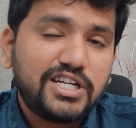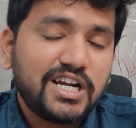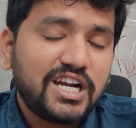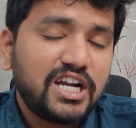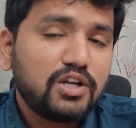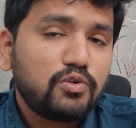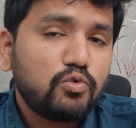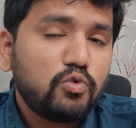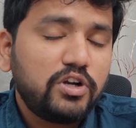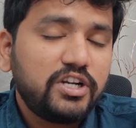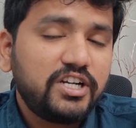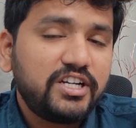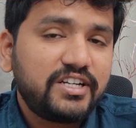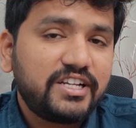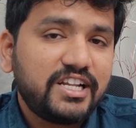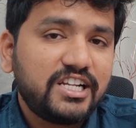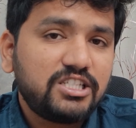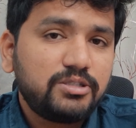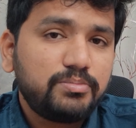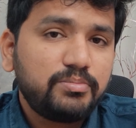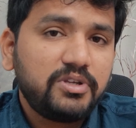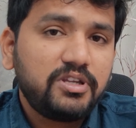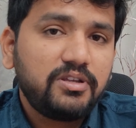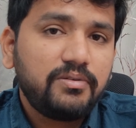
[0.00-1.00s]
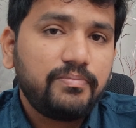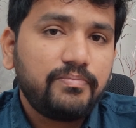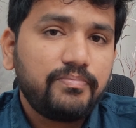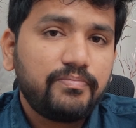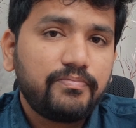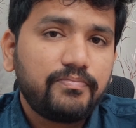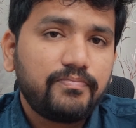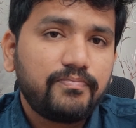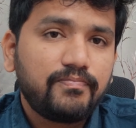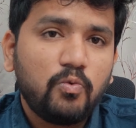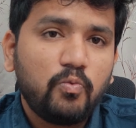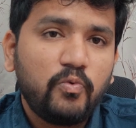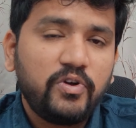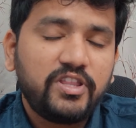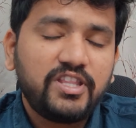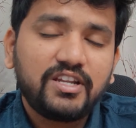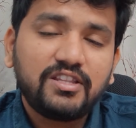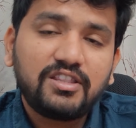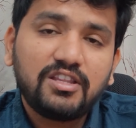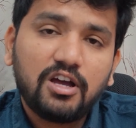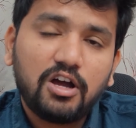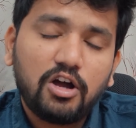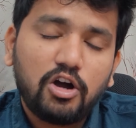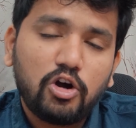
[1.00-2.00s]
Data quality tells me
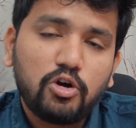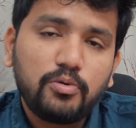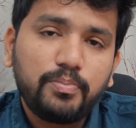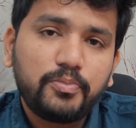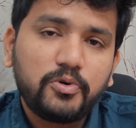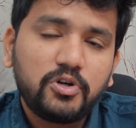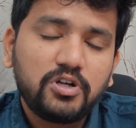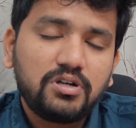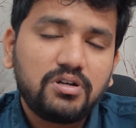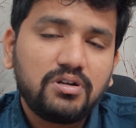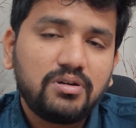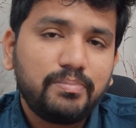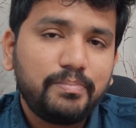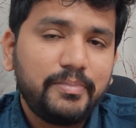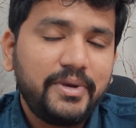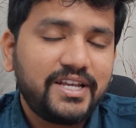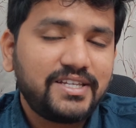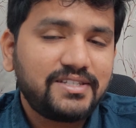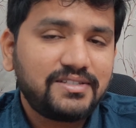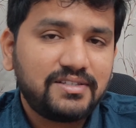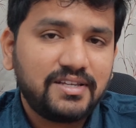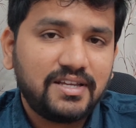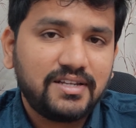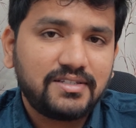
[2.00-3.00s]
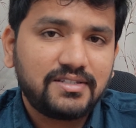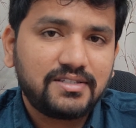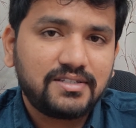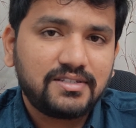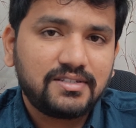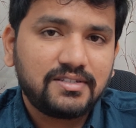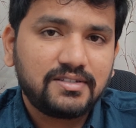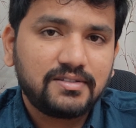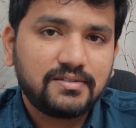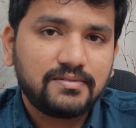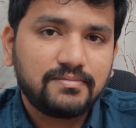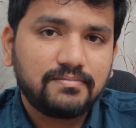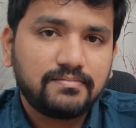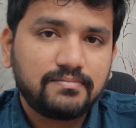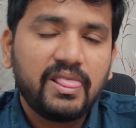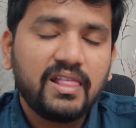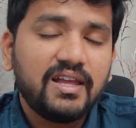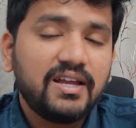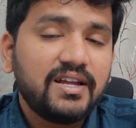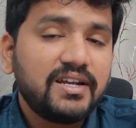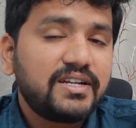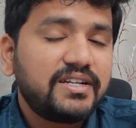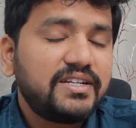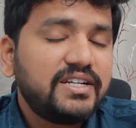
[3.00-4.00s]
whether the output makes sense.
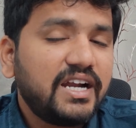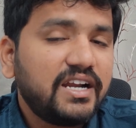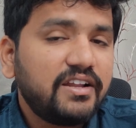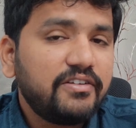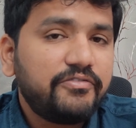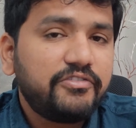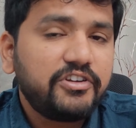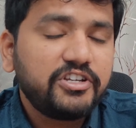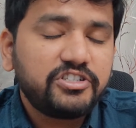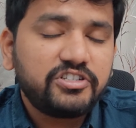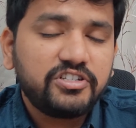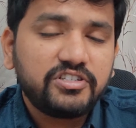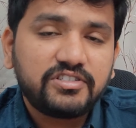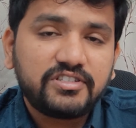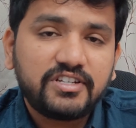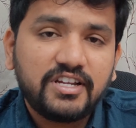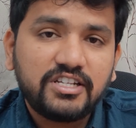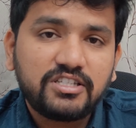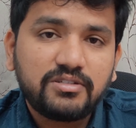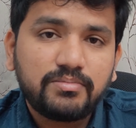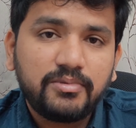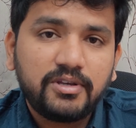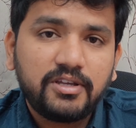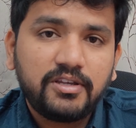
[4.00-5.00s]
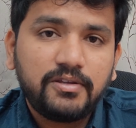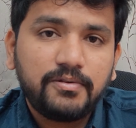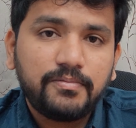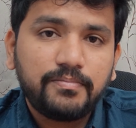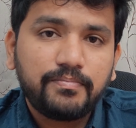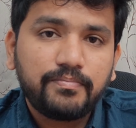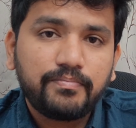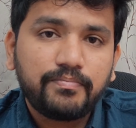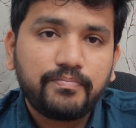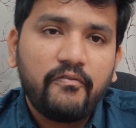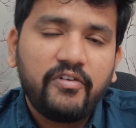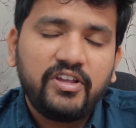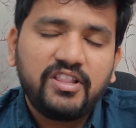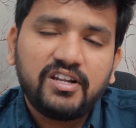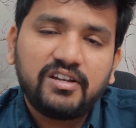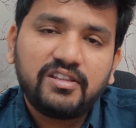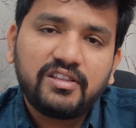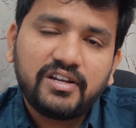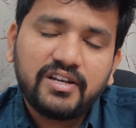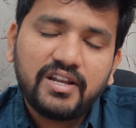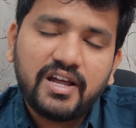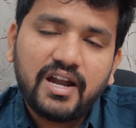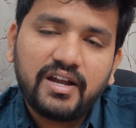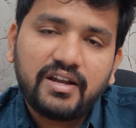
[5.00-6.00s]
Data freshness tells me
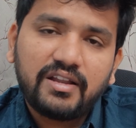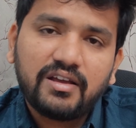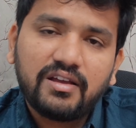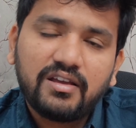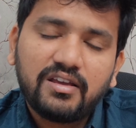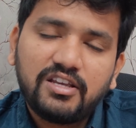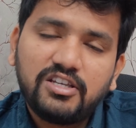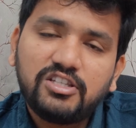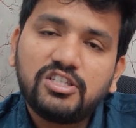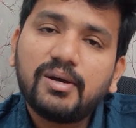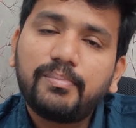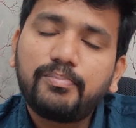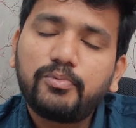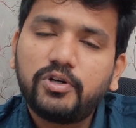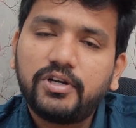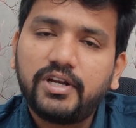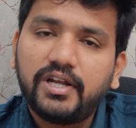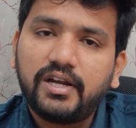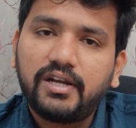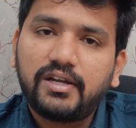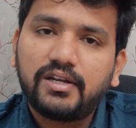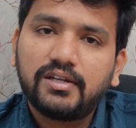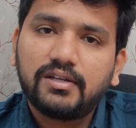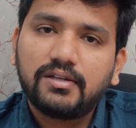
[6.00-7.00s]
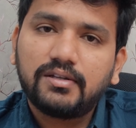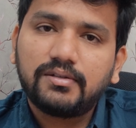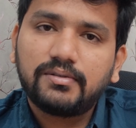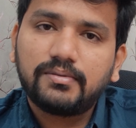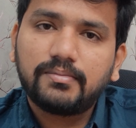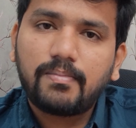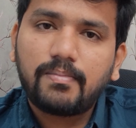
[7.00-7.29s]
whether the data is up to date.